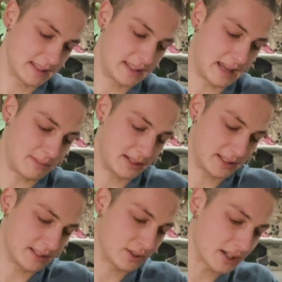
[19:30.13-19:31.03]
damage the
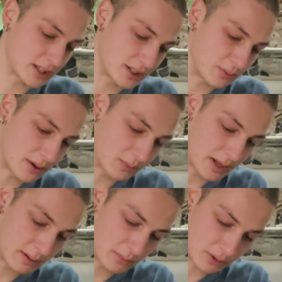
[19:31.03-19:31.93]
structure when we
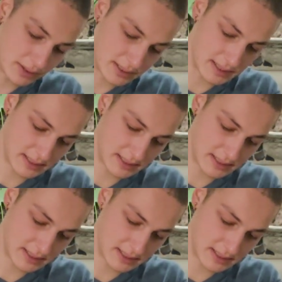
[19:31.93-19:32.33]
unmold it.